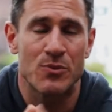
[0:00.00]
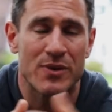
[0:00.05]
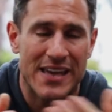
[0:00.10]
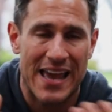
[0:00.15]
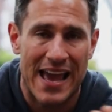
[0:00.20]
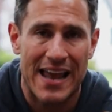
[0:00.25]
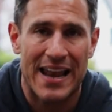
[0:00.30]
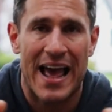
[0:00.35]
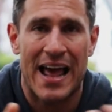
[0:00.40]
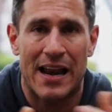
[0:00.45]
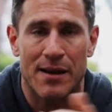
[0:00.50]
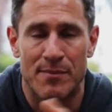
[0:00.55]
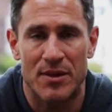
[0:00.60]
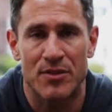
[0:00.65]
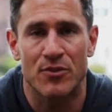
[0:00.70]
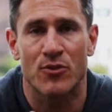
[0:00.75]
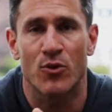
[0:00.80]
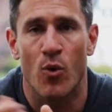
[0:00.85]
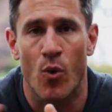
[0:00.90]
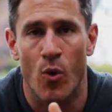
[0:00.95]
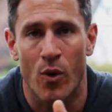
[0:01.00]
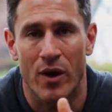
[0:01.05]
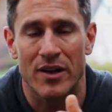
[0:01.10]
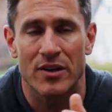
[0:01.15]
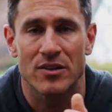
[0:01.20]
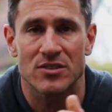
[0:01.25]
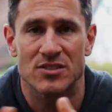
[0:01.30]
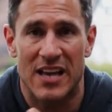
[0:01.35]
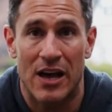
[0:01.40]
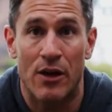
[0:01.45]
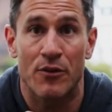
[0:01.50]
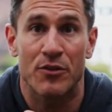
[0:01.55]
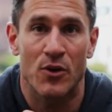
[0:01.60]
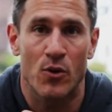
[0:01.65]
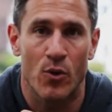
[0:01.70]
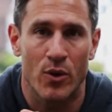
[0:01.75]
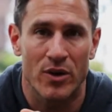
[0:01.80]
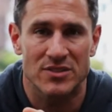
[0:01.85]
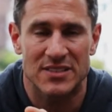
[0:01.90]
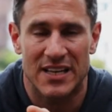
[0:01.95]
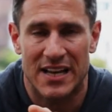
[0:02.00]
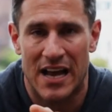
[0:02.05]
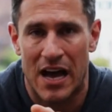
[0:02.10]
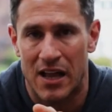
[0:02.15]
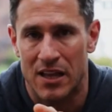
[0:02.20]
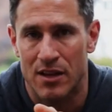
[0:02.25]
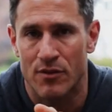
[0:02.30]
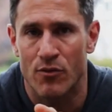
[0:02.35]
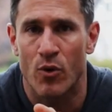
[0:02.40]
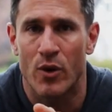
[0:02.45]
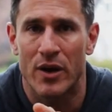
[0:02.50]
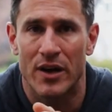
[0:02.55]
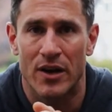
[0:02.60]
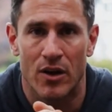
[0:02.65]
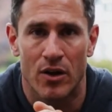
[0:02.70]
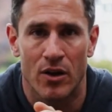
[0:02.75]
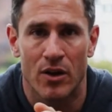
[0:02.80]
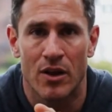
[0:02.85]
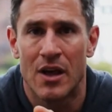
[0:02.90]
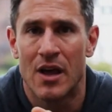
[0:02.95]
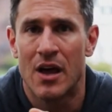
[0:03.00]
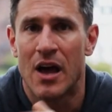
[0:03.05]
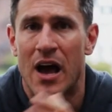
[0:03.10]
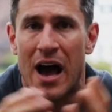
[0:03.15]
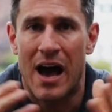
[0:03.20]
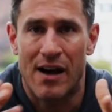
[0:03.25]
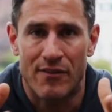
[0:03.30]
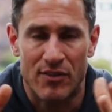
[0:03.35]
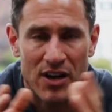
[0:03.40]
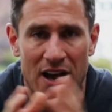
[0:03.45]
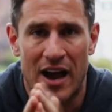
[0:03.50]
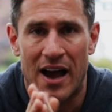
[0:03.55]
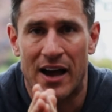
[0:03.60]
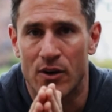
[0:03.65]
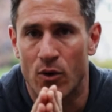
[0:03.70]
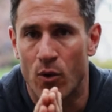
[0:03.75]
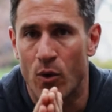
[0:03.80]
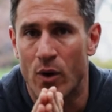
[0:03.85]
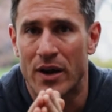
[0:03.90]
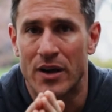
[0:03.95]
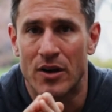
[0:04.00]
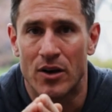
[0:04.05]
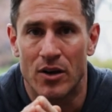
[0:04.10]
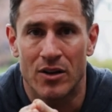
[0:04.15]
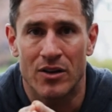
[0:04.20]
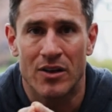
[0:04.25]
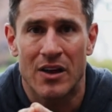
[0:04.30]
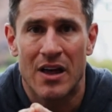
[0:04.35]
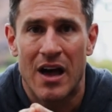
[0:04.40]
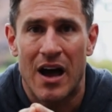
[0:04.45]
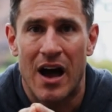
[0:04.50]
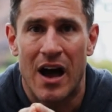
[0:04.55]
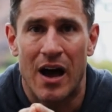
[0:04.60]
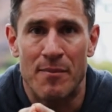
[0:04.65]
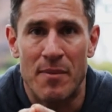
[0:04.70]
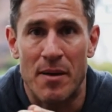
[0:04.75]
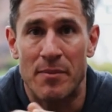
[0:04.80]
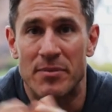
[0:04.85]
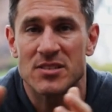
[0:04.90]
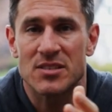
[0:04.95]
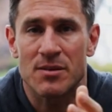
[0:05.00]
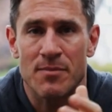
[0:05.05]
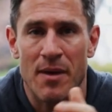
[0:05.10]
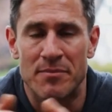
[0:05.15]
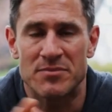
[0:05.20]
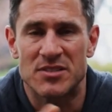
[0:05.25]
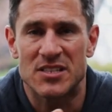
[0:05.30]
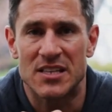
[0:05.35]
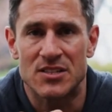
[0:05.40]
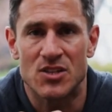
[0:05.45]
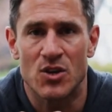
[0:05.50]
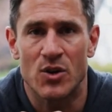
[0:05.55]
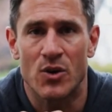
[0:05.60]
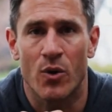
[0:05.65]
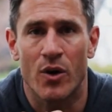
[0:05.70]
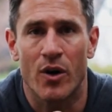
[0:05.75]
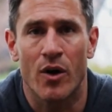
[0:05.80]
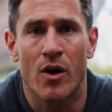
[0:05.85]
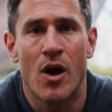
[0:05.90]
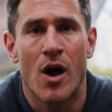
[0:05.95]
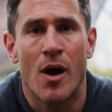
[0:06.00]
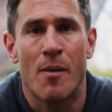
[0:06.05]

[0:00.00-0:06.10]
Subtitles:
We can add them in through oils, healthy oils like olive oil, avocado oil, maybe some MCT oil,